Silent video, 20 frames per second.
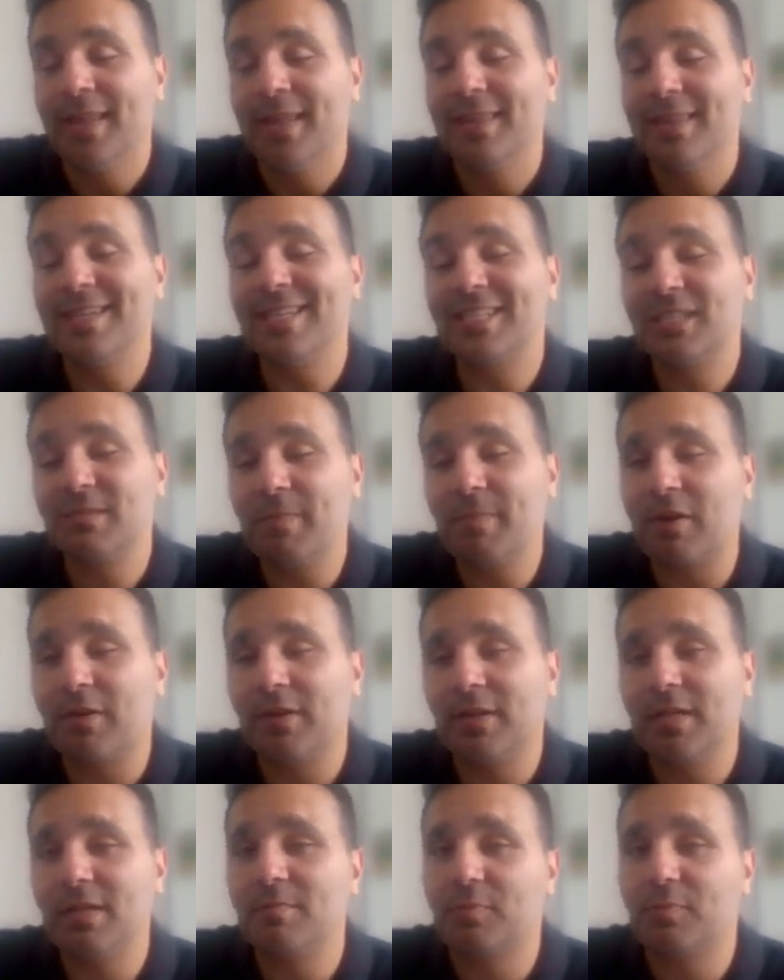the
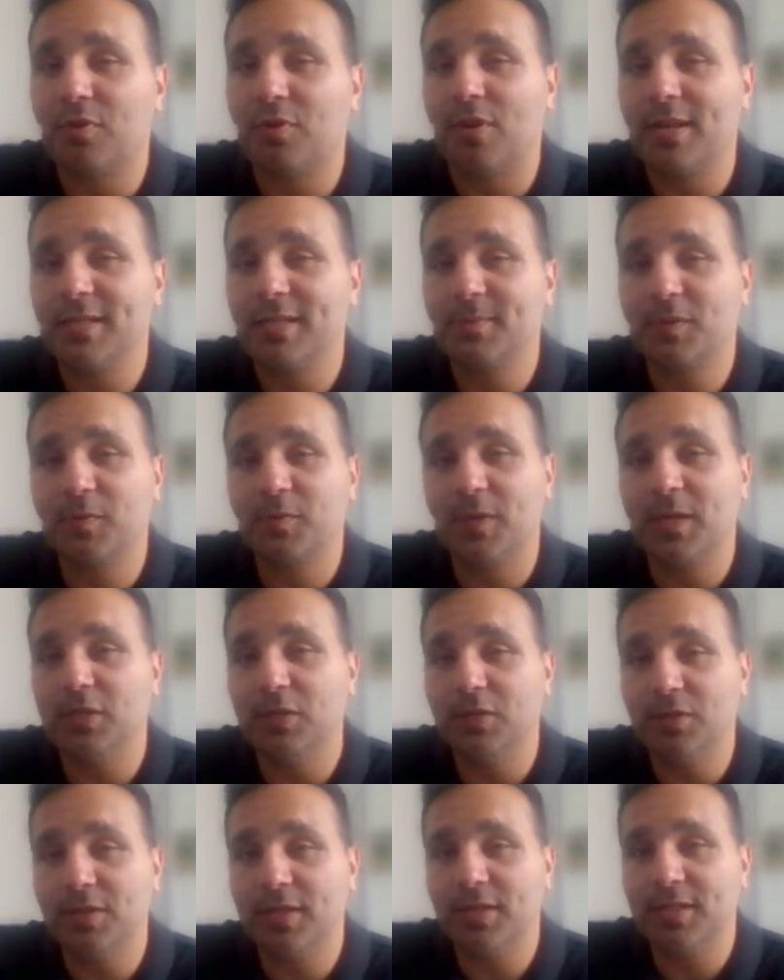disparity in price between
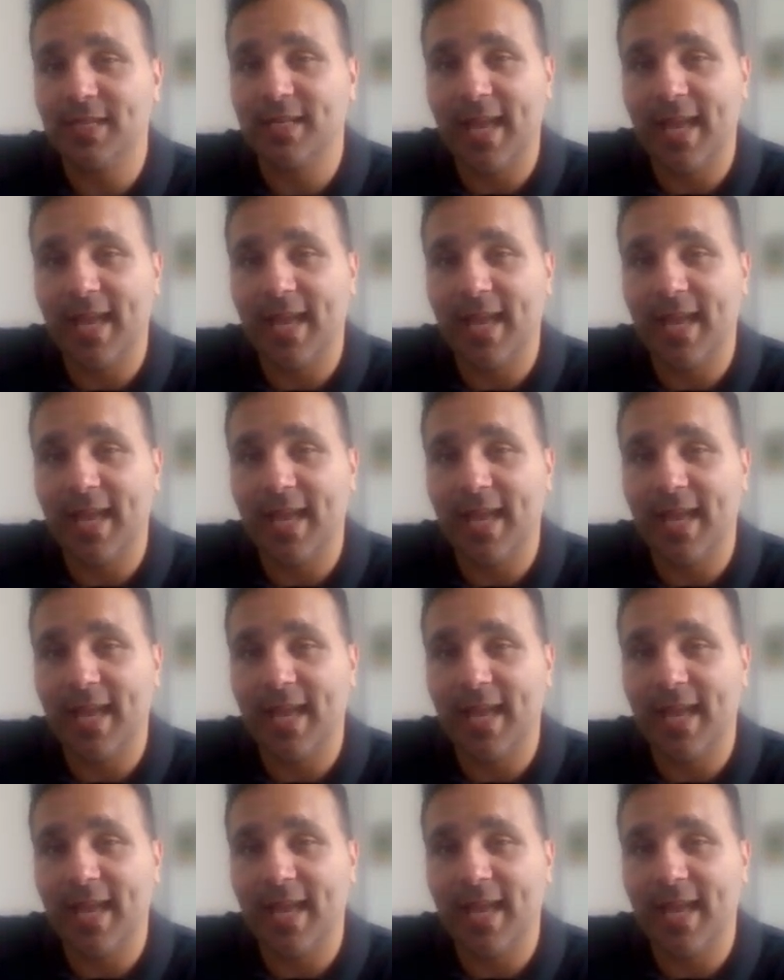units